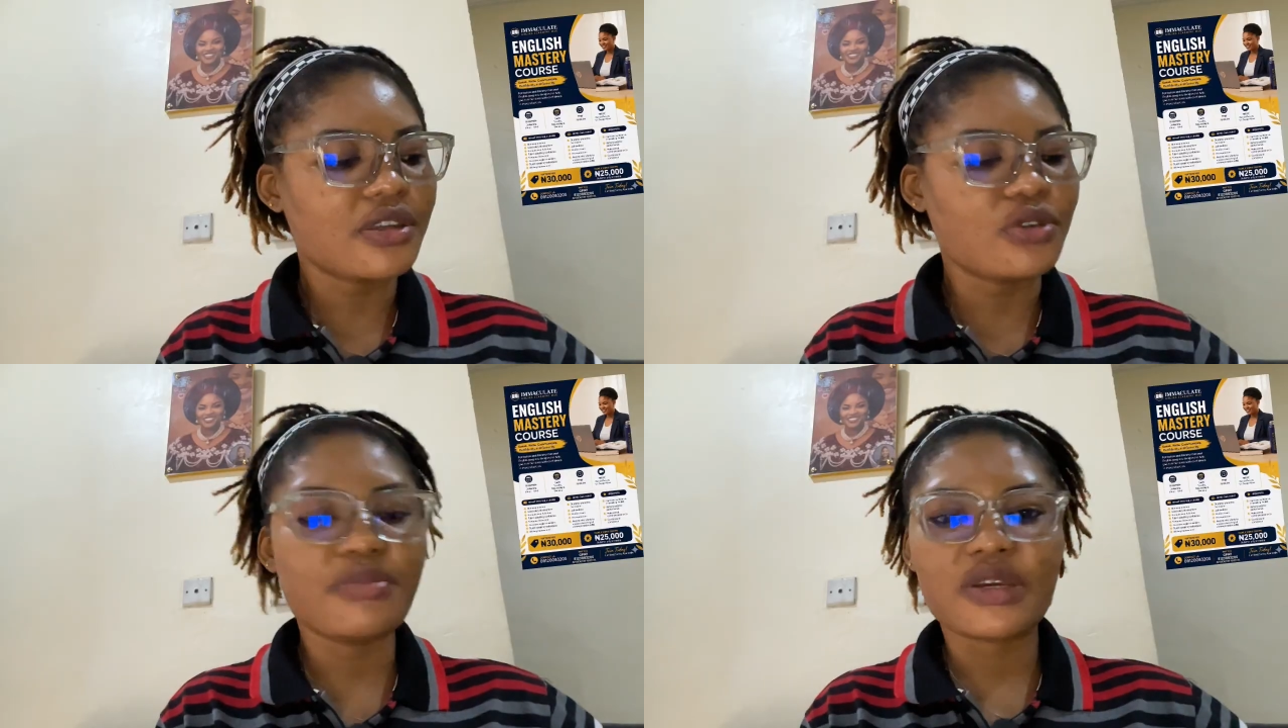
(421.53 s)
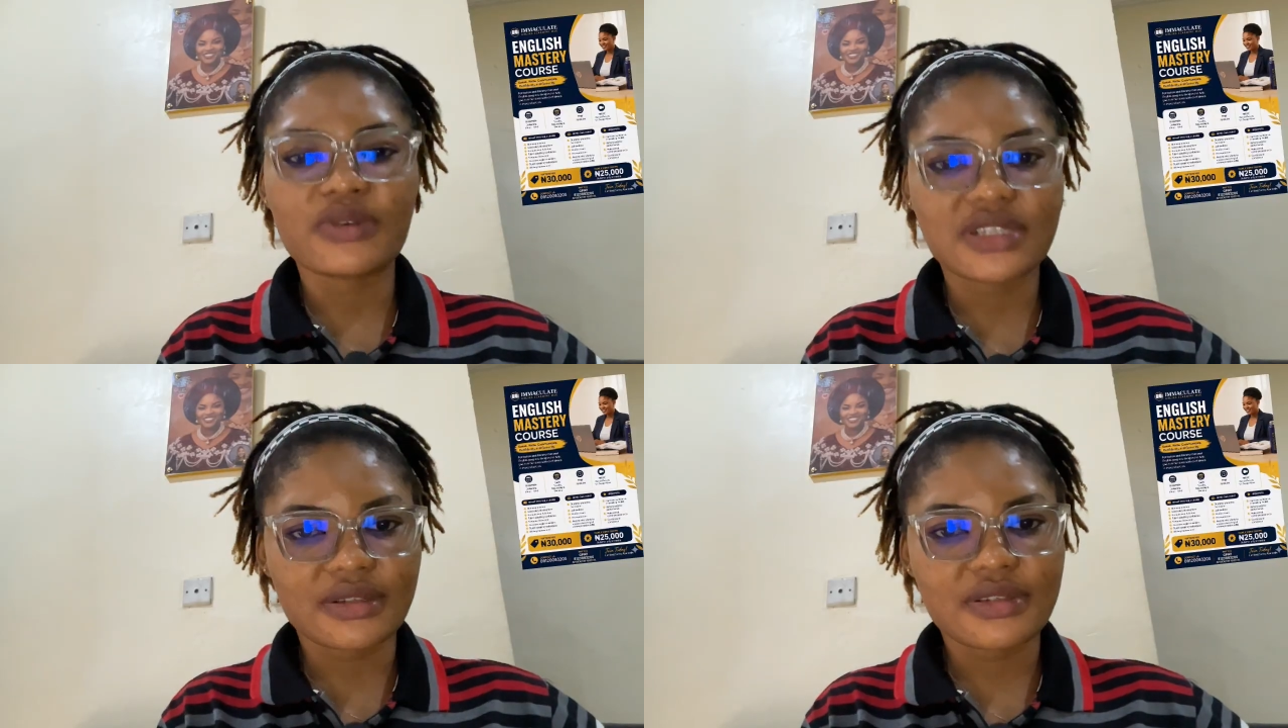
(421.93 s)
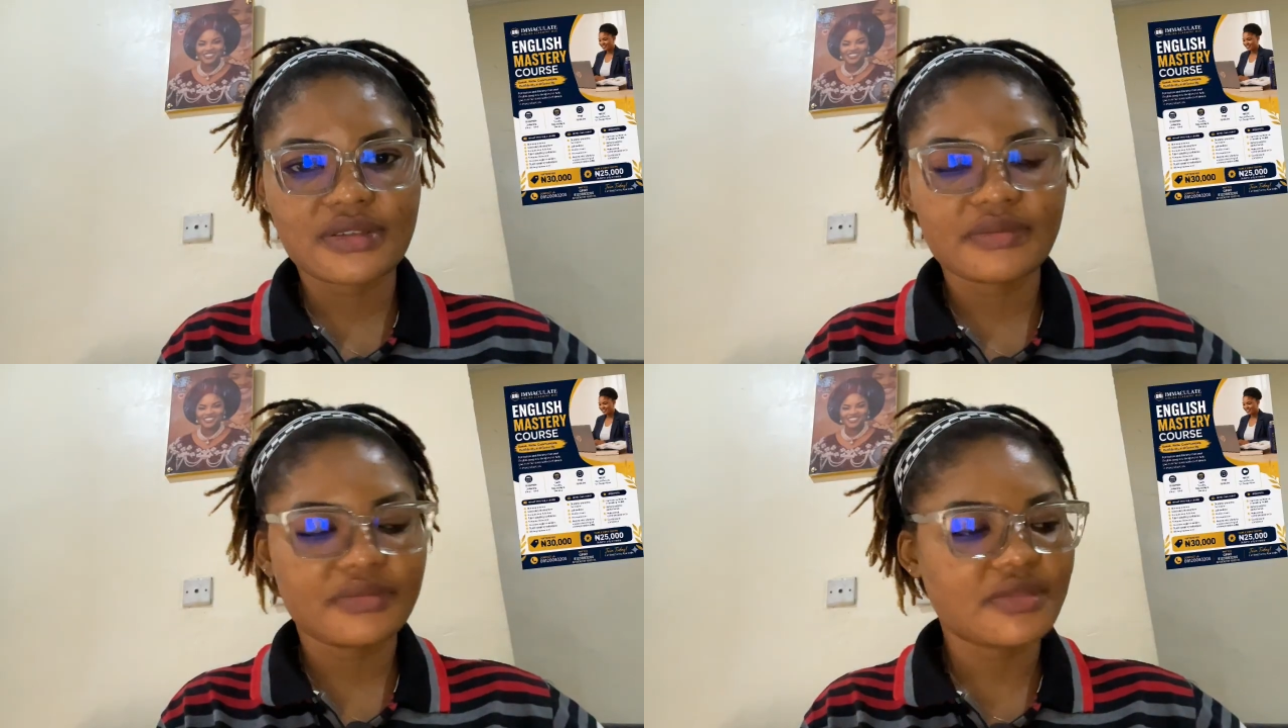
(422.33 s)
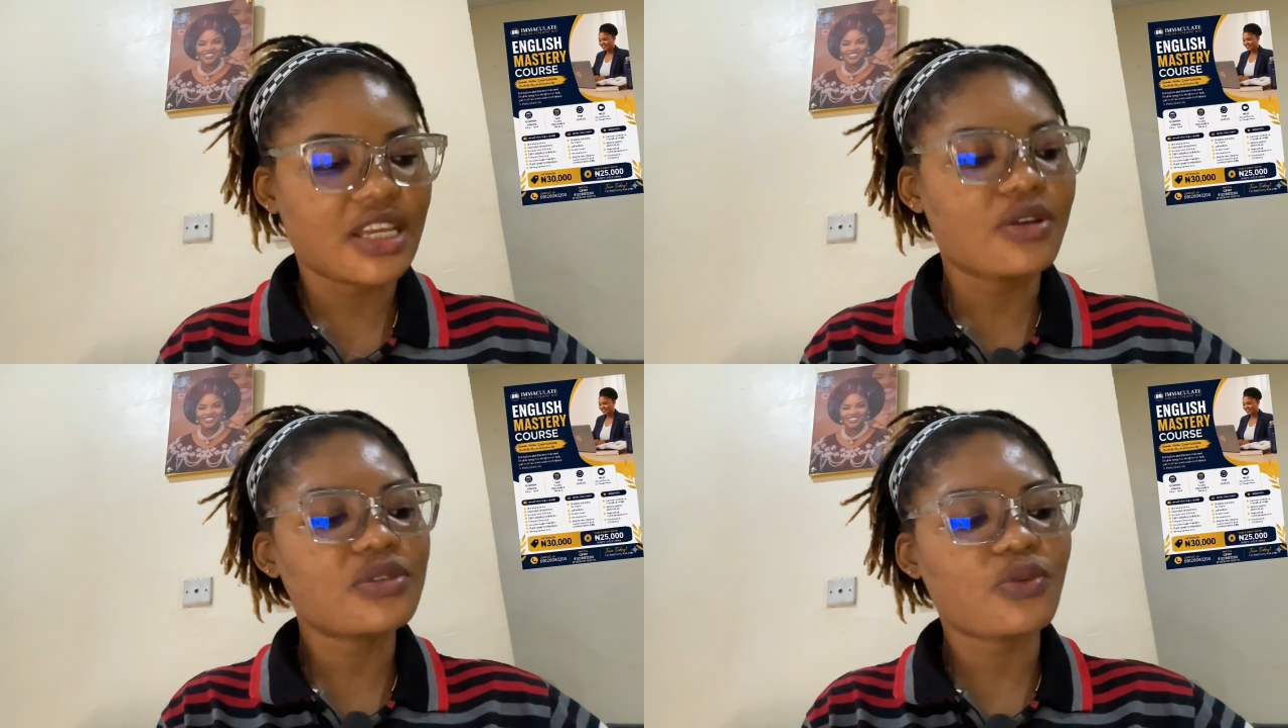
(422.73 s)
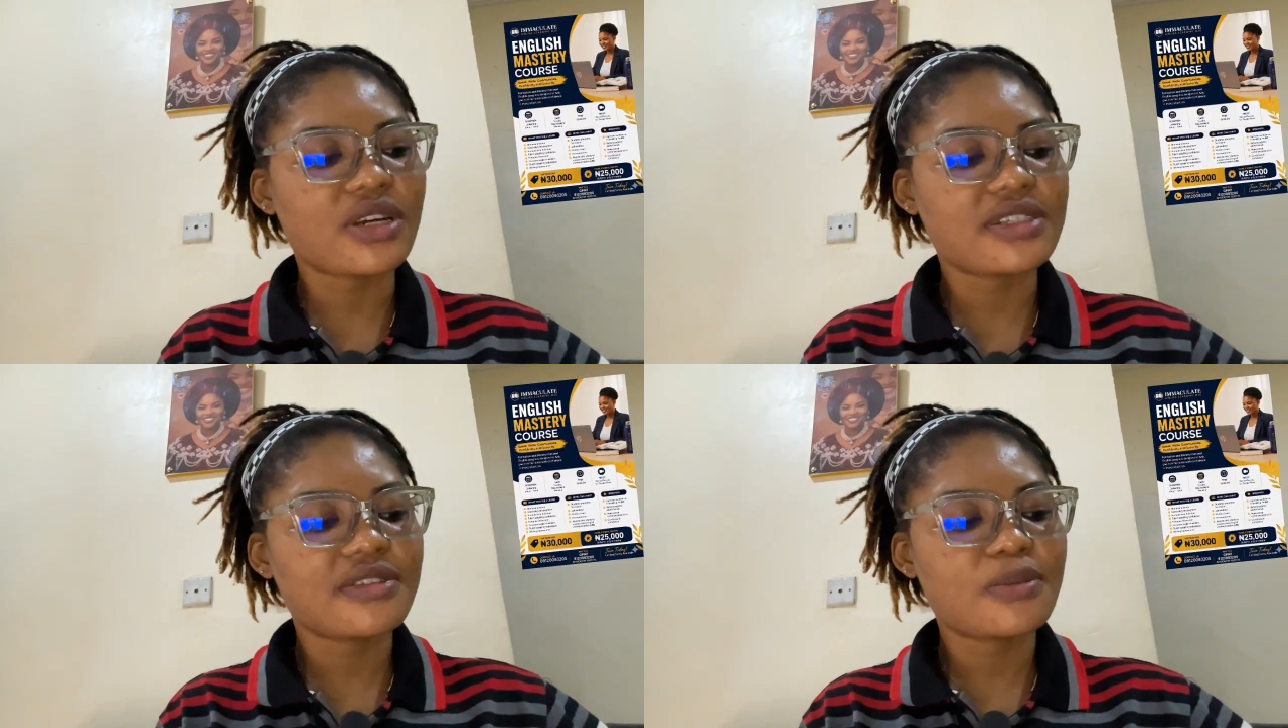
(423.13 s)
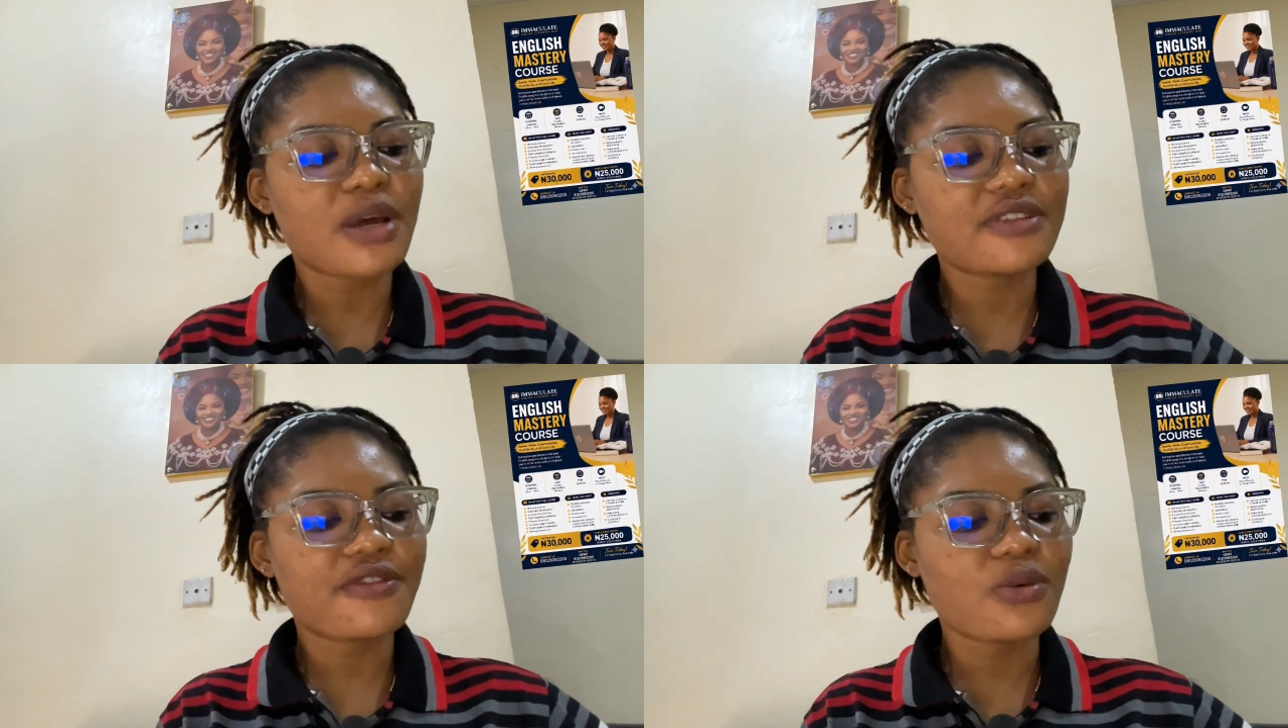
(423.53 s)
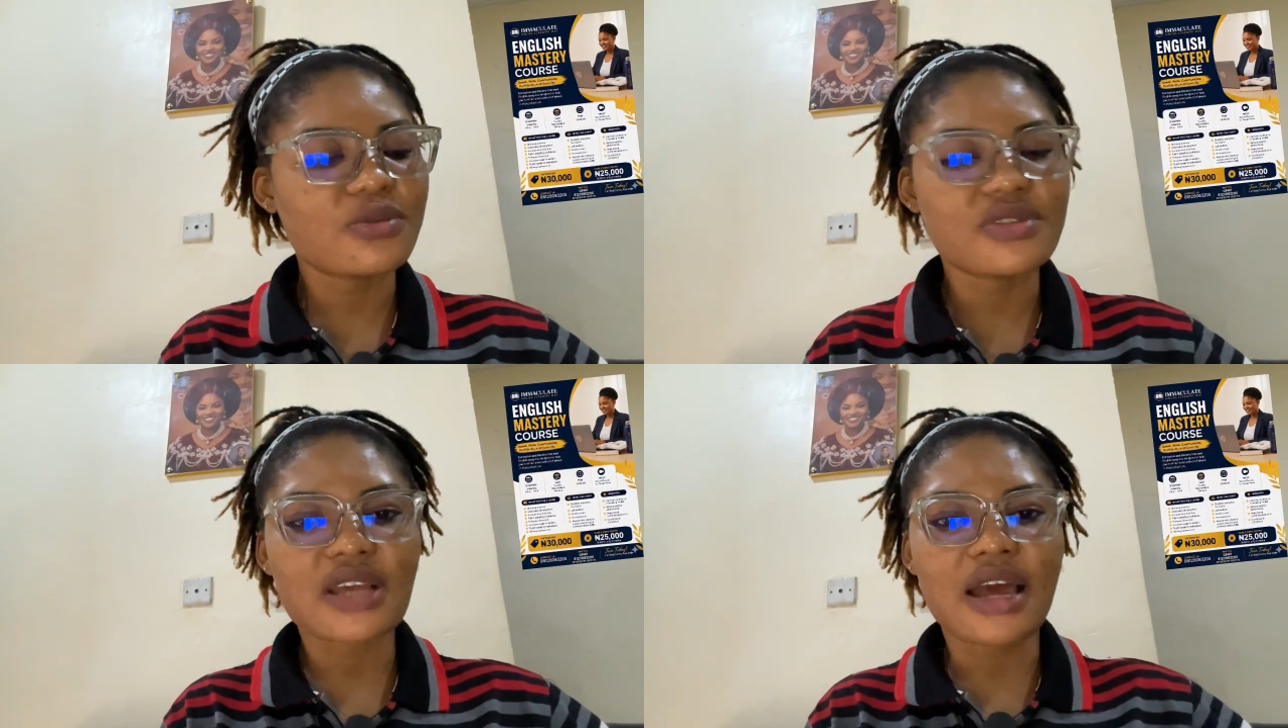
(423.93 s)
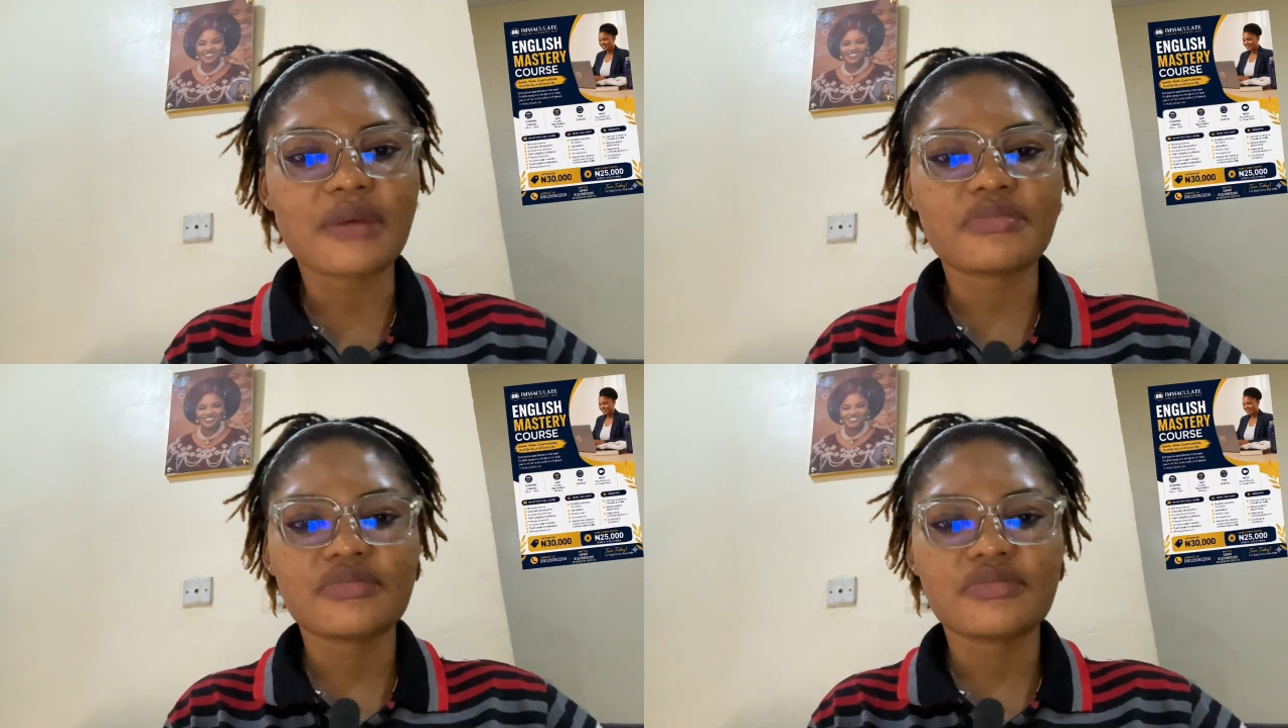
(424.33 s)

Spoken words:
ubiquitous. In other words, smartphones are